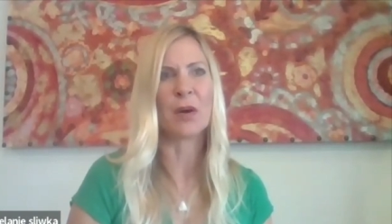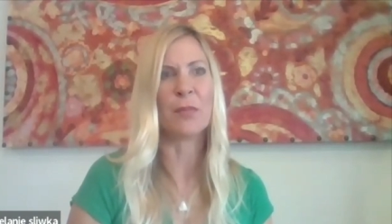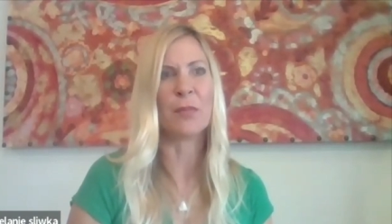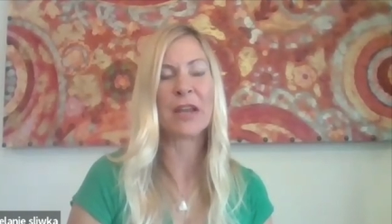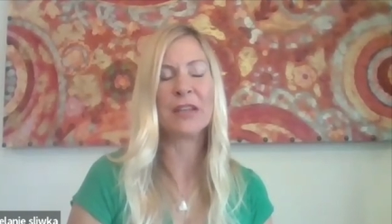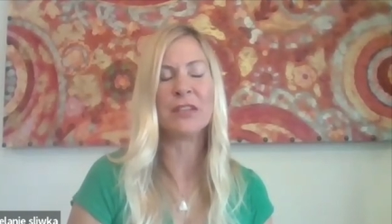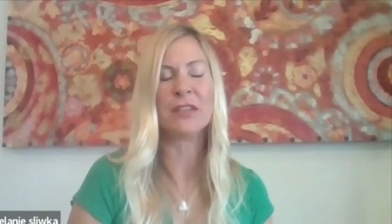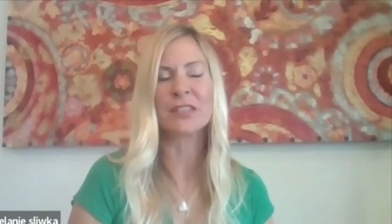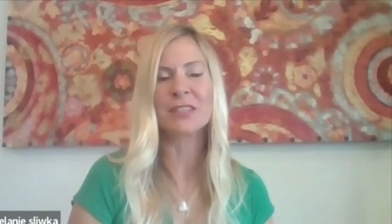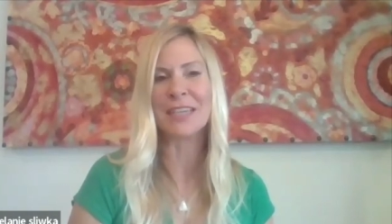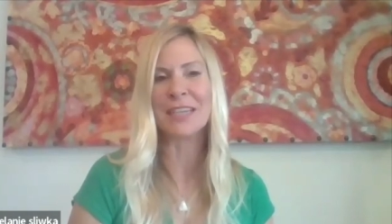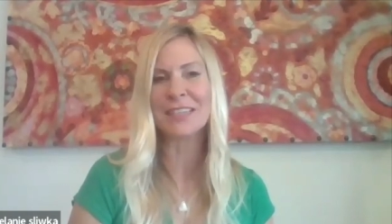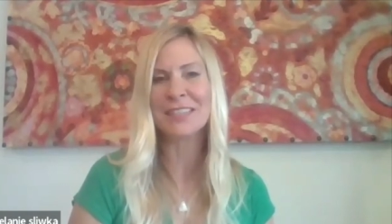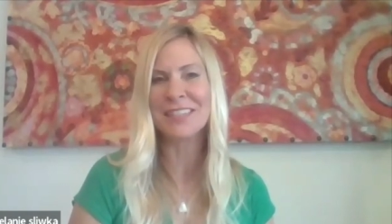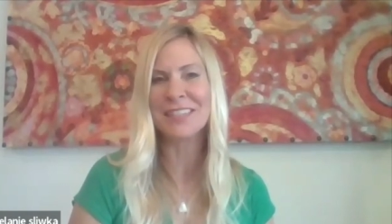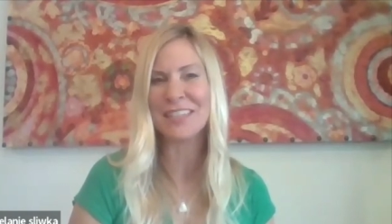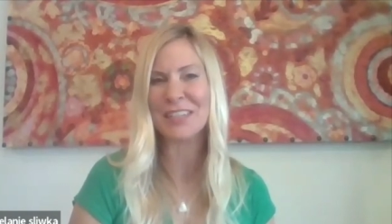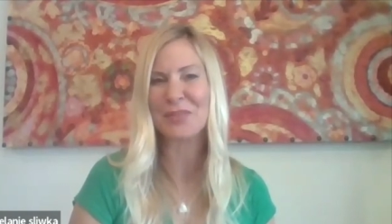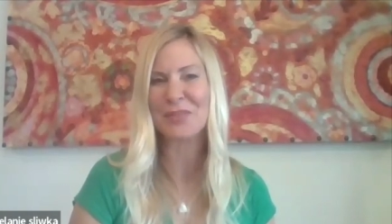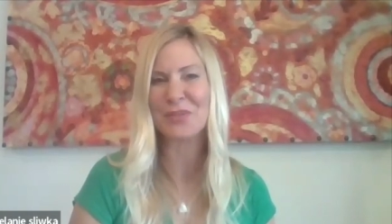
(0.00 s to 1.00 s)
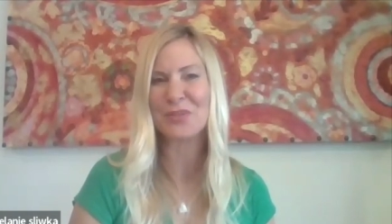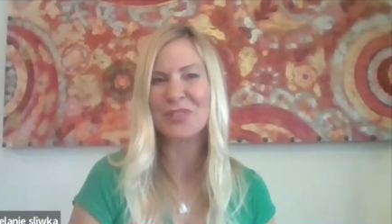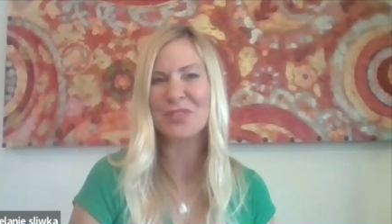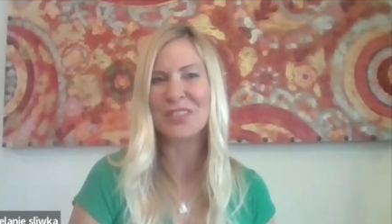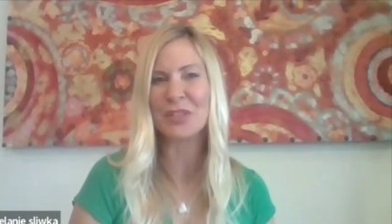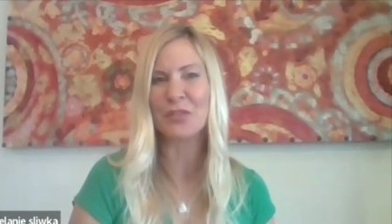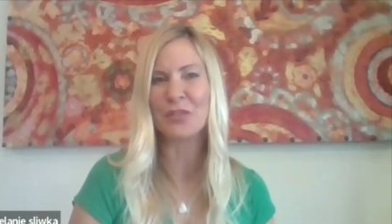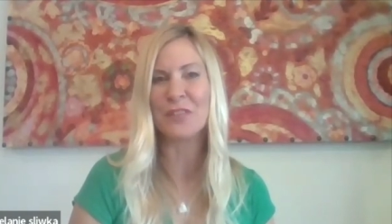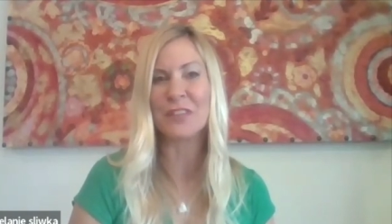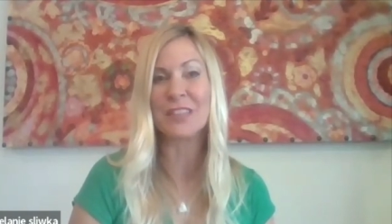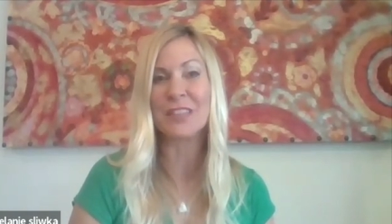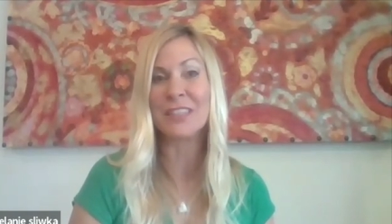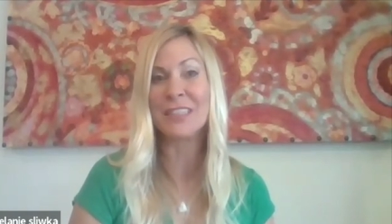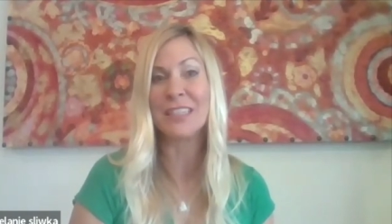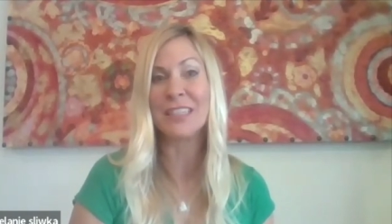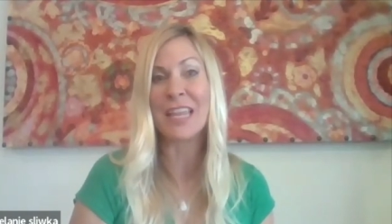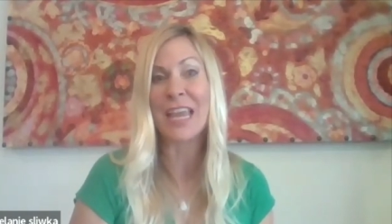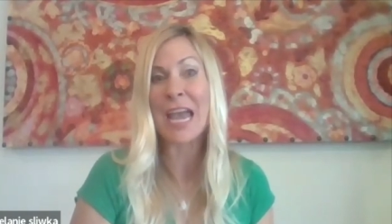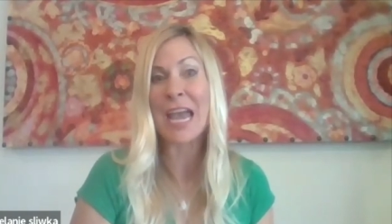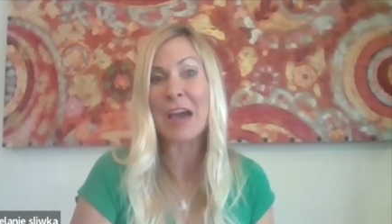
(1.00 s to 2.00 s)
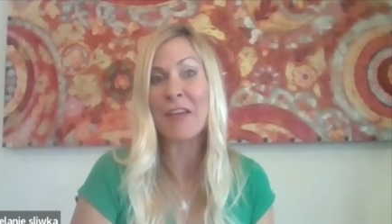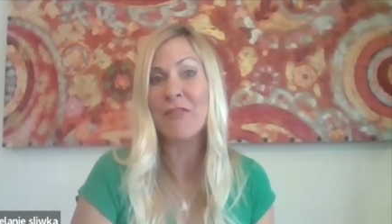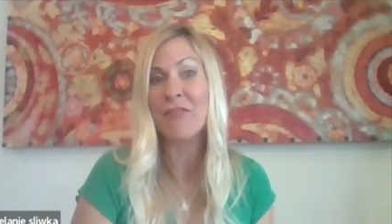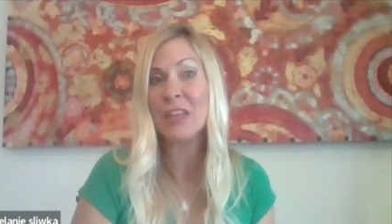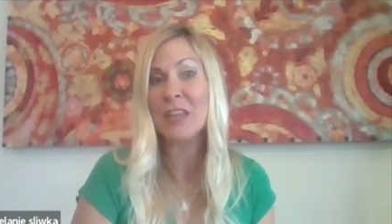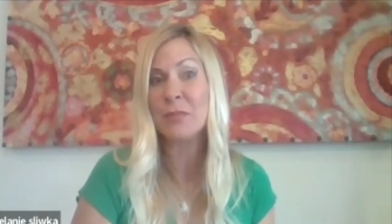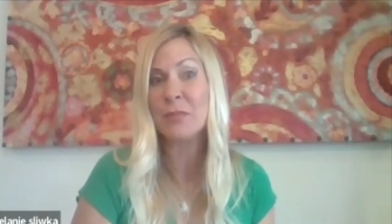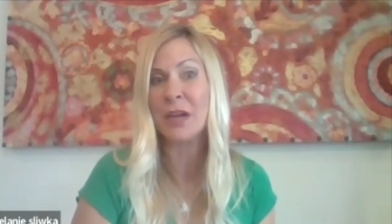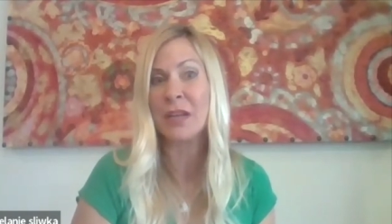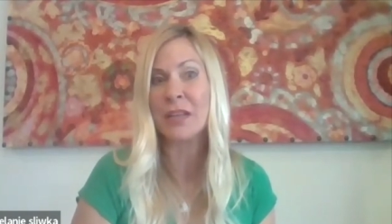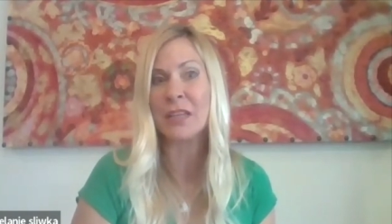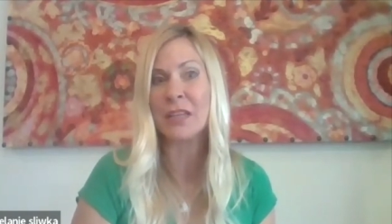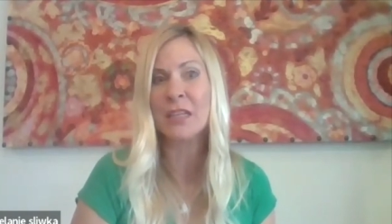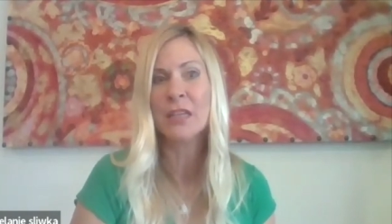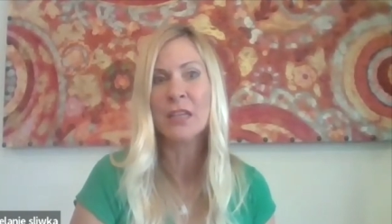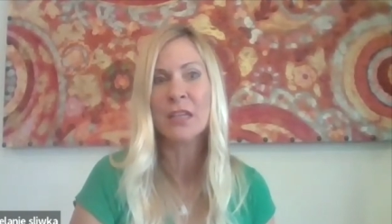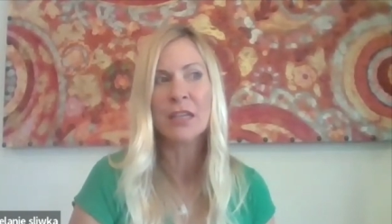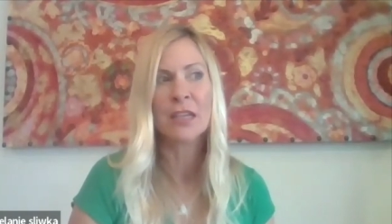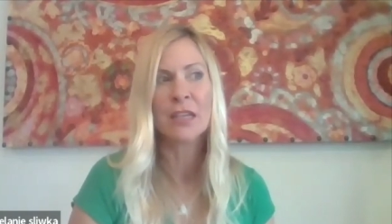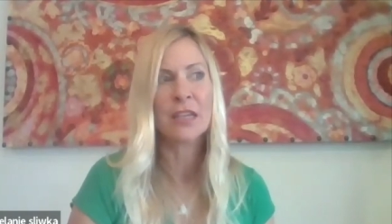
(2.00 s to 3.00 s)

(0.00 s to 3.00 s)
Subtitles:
by necessity through SEALFIT. They didn't have anybody.